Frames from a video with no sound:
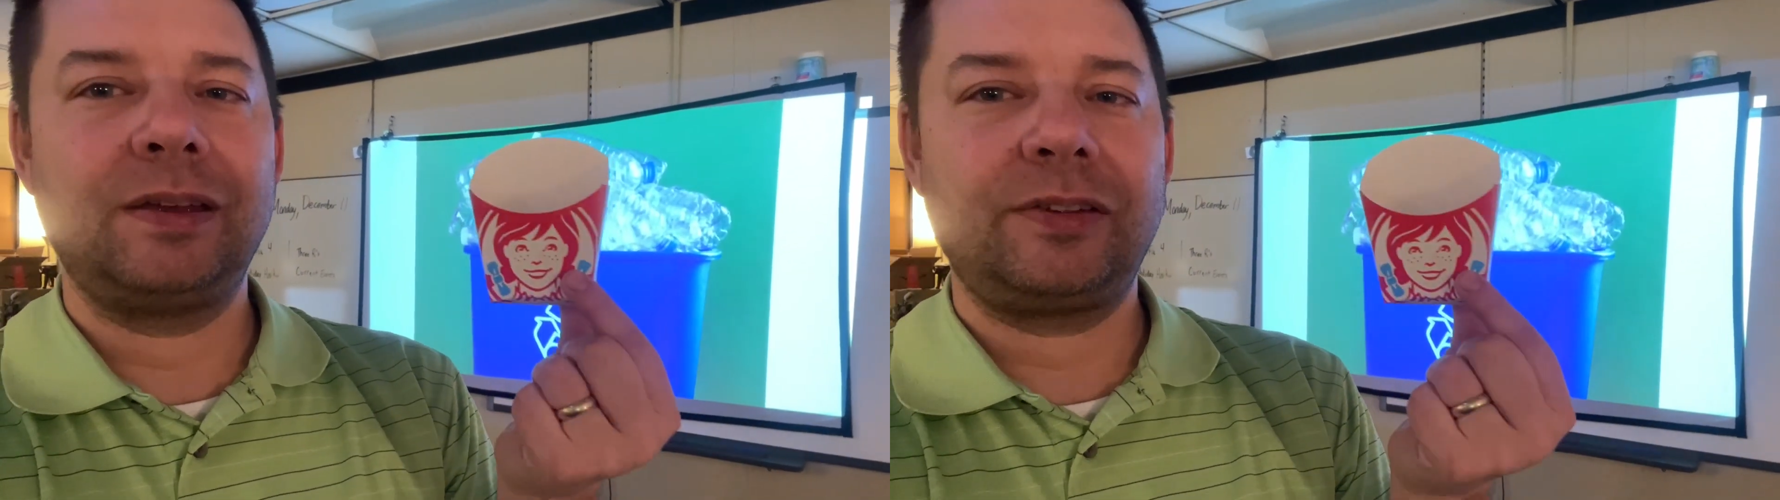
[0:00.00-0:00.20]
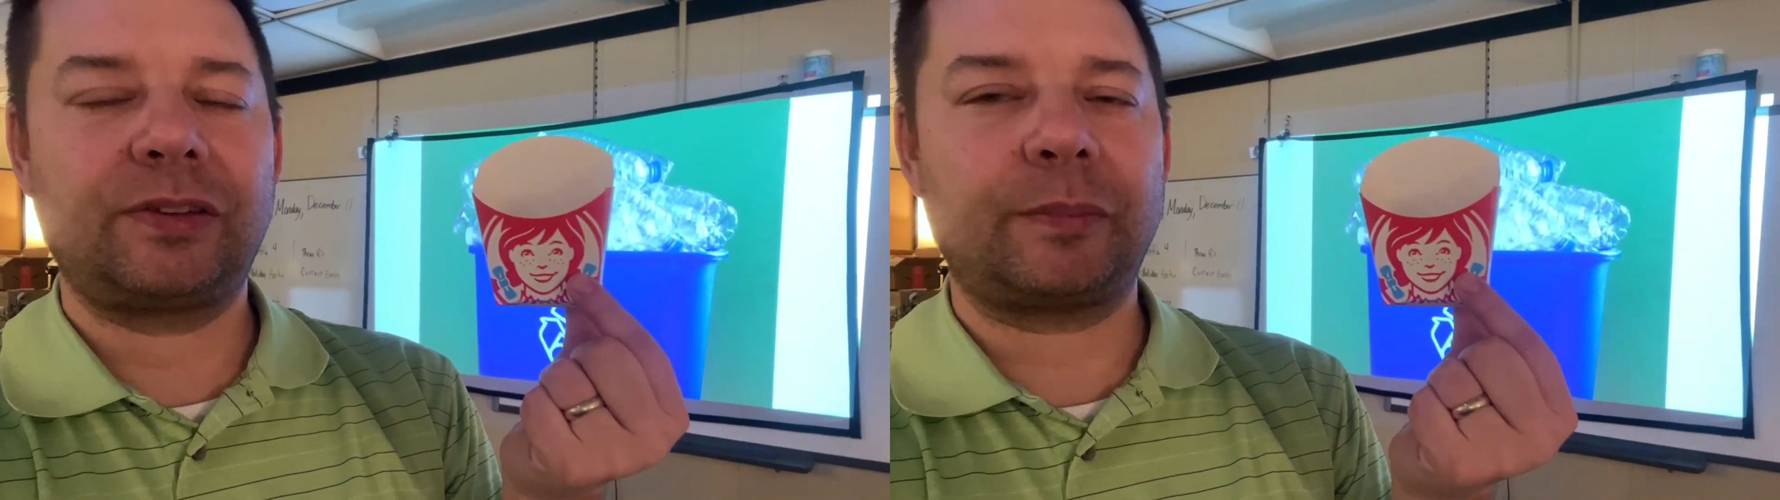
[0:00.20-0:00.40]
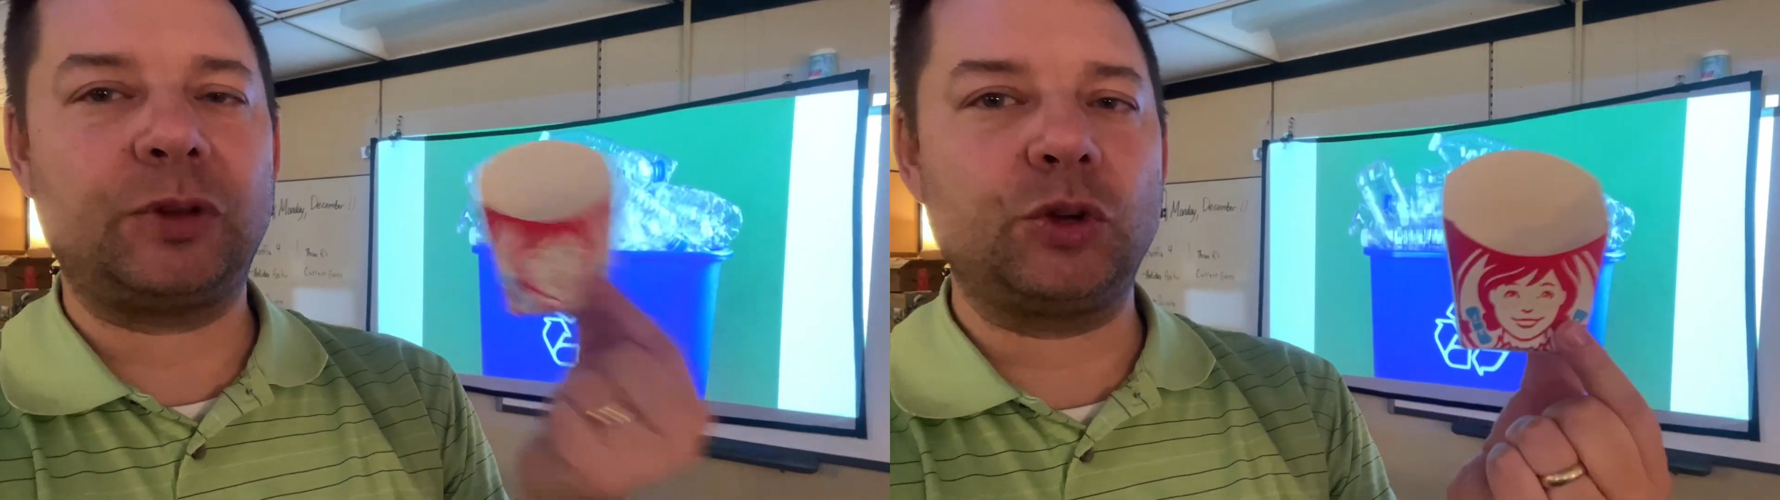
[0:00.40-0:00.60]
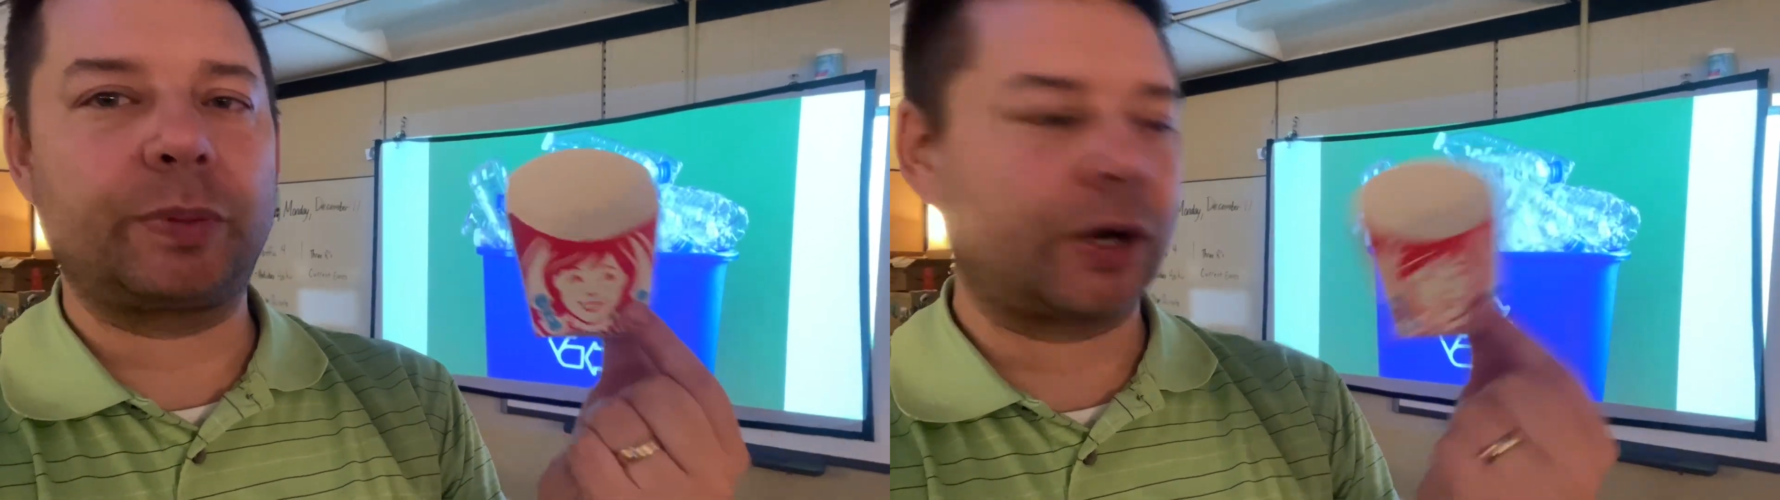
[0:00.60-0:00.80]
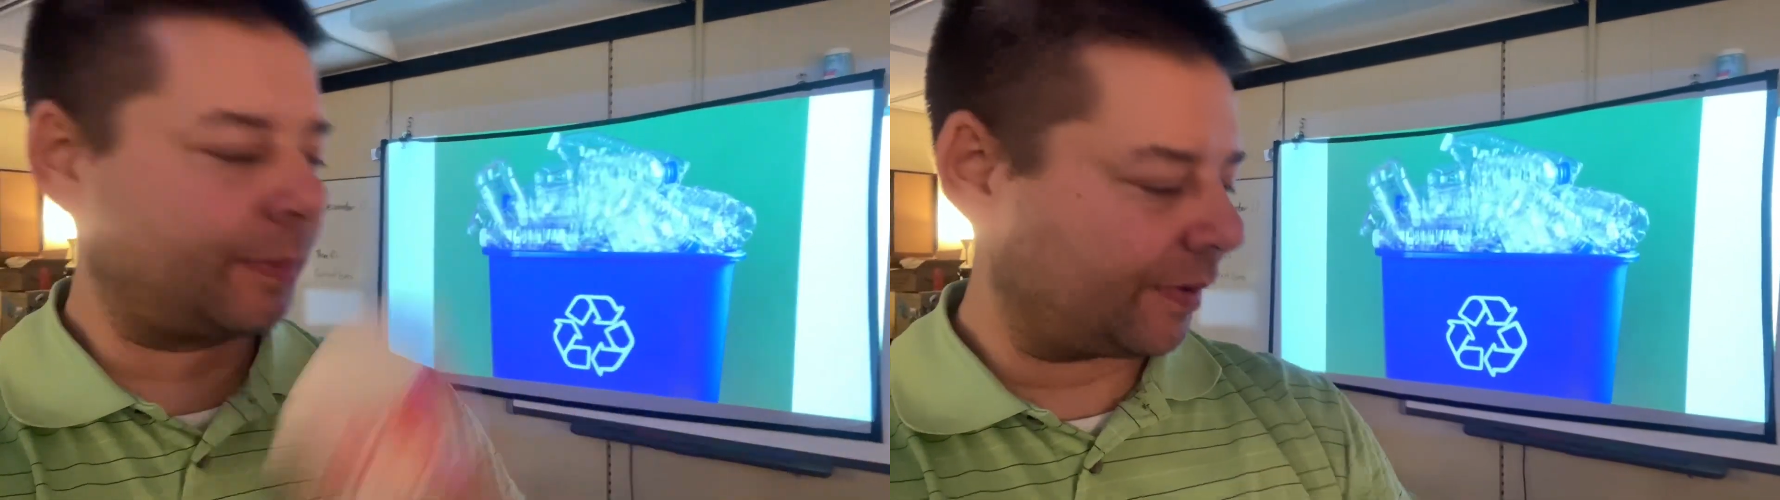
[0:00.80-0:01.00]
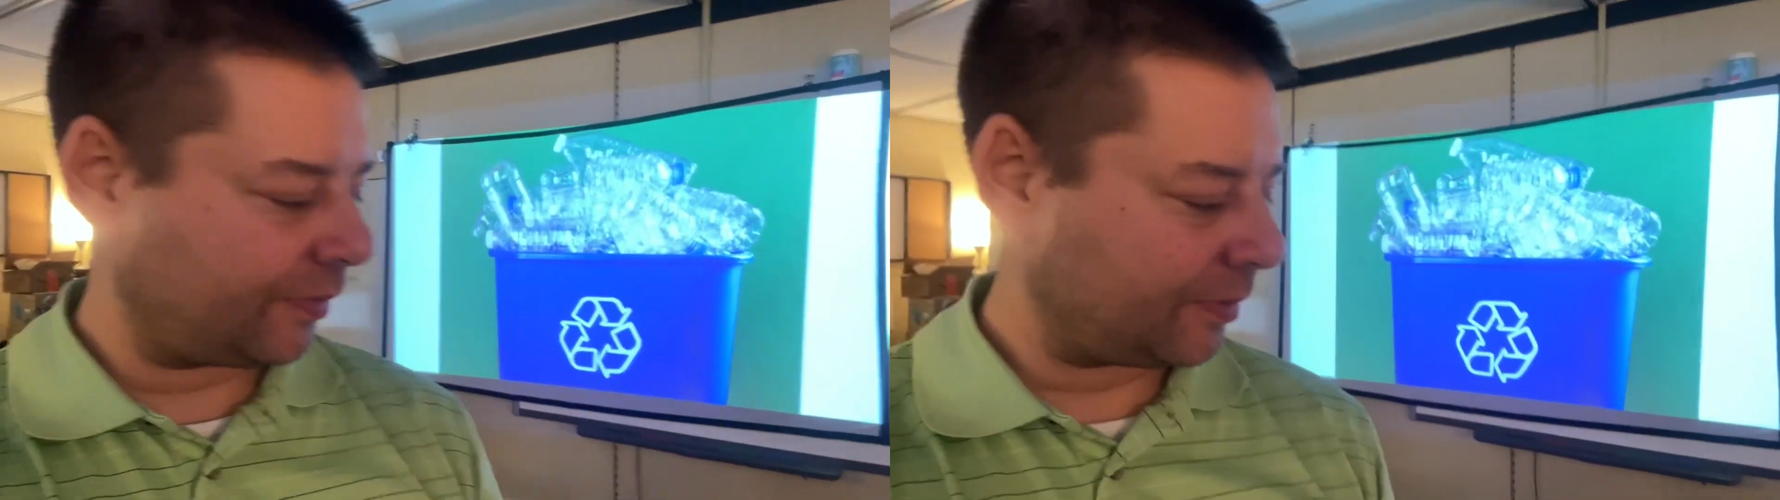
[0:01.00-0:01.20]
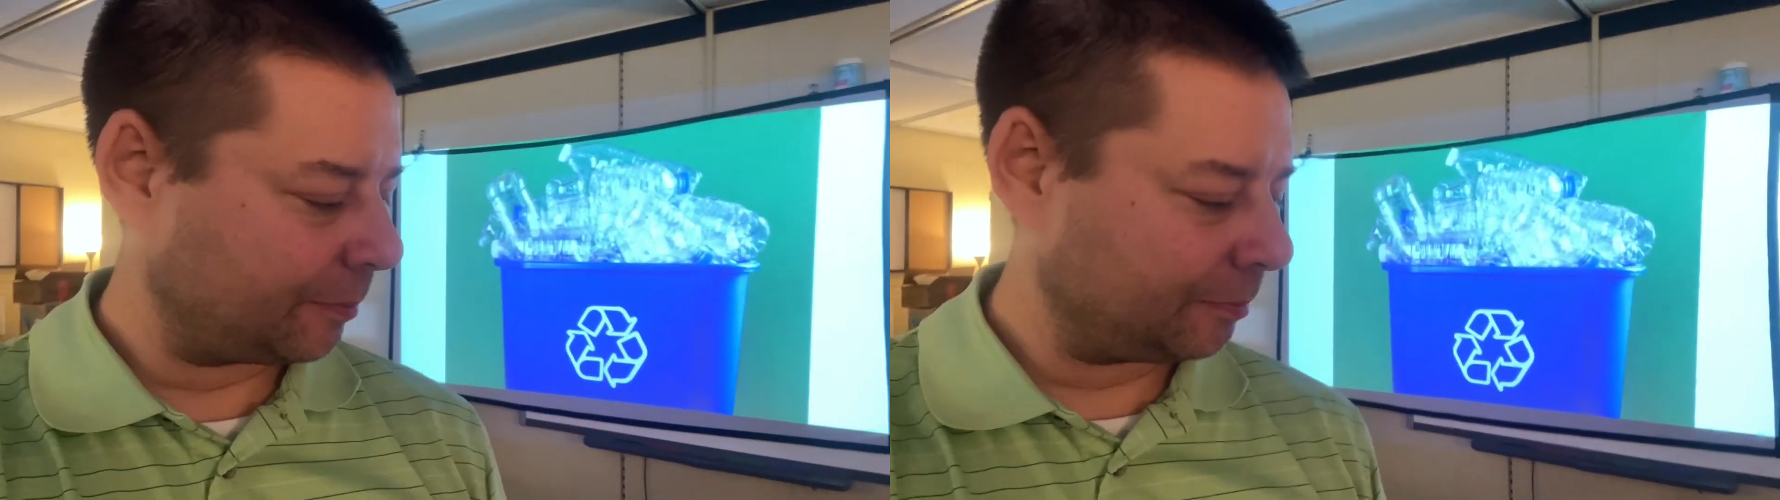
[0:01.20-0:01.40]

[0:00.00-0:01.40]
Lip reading: some new purpose?